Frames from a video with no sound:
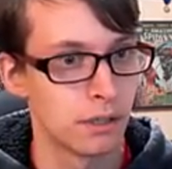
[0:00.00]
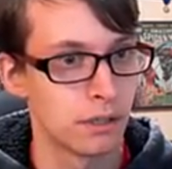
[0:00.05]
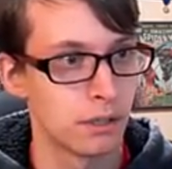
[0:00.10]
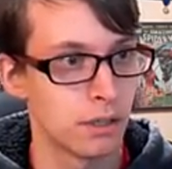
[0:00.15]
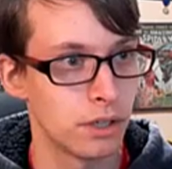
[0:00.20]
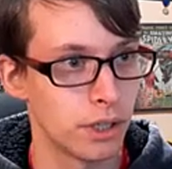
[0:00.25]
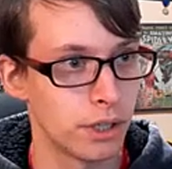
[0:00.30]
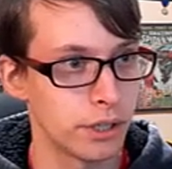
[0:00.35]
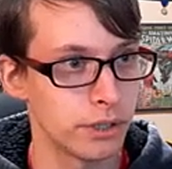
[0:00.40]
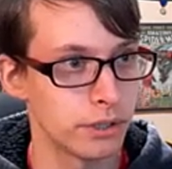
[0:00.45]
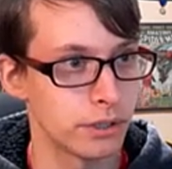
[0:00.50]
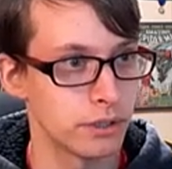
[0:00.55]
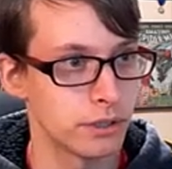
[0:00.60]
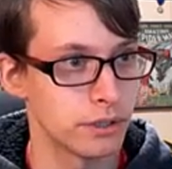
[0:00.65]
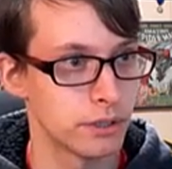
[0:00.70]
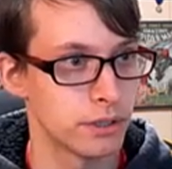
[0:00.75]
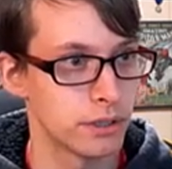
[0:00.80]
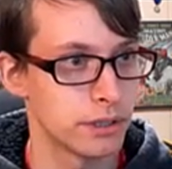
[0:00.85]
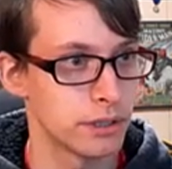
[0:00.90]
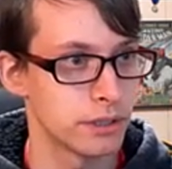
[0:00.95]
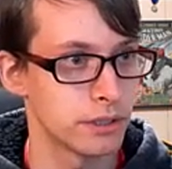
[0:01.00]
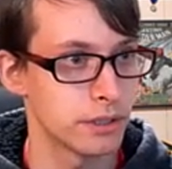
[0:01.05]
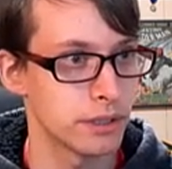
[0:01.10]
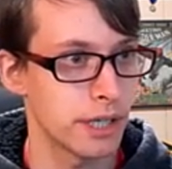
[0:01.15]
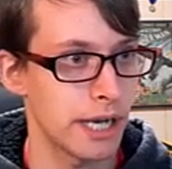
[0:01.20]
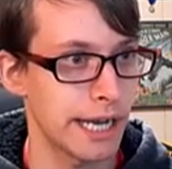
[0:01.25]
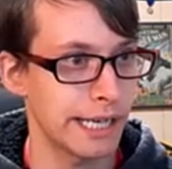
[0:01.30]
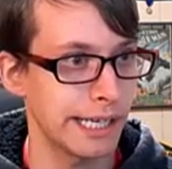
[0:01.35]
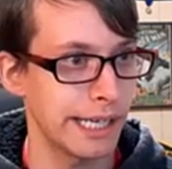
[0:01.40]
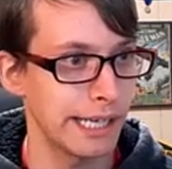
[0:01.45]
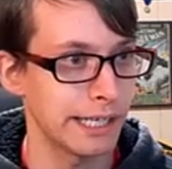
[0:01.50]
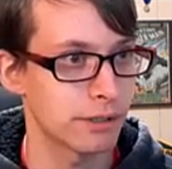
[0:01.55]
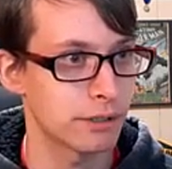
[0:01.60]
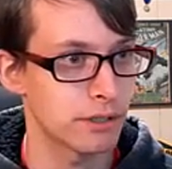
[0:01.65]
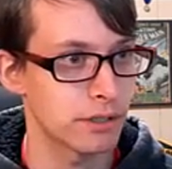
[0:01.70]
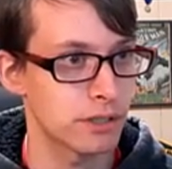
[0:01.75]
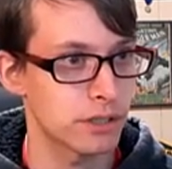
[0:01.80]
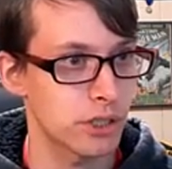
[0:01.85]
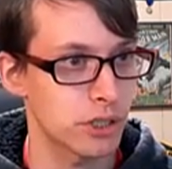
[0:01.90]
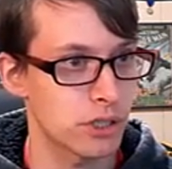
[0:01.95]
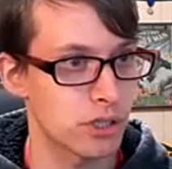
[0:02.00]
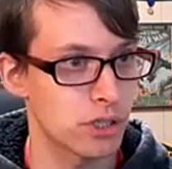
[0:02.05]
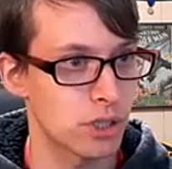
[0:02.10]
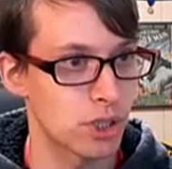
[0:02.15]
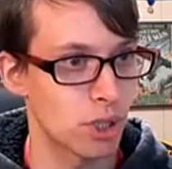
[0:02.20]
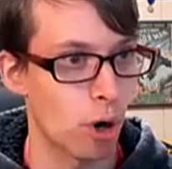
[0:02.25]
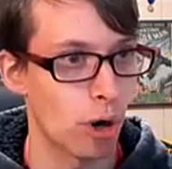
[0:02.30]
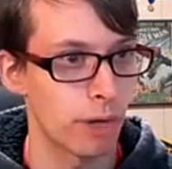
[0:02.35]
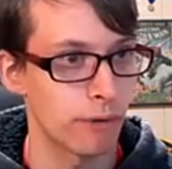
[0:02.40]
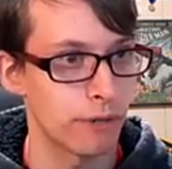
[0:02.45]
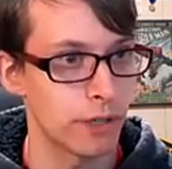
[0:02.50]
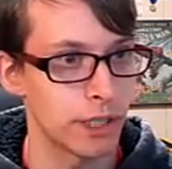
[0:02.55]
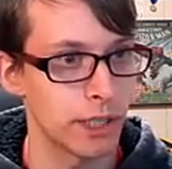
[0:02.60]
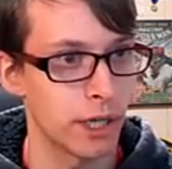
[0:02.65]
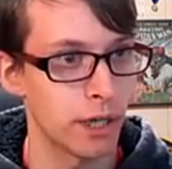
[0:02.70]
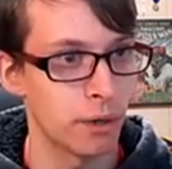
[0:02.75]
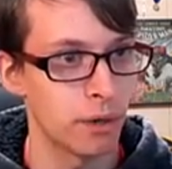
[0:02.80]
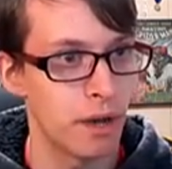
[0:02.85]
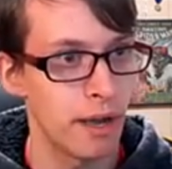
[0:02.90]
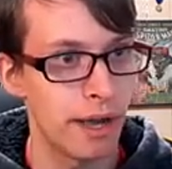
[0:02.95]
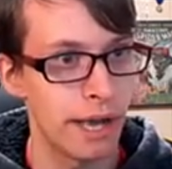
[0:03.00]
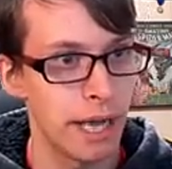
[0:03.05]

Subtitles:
I can't just start a video